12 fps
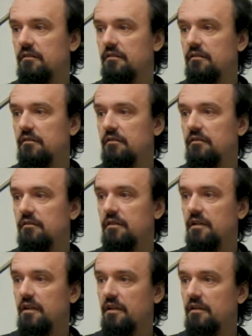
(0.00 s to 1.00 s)

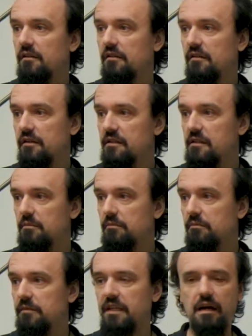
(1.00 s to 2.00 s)
Okay, is it?
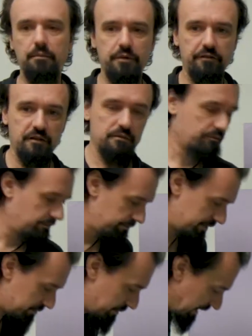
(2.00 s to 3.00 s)
Yeah, perfect,
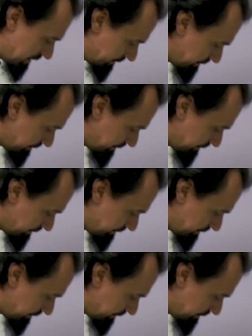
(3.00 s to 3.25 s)
pitch black.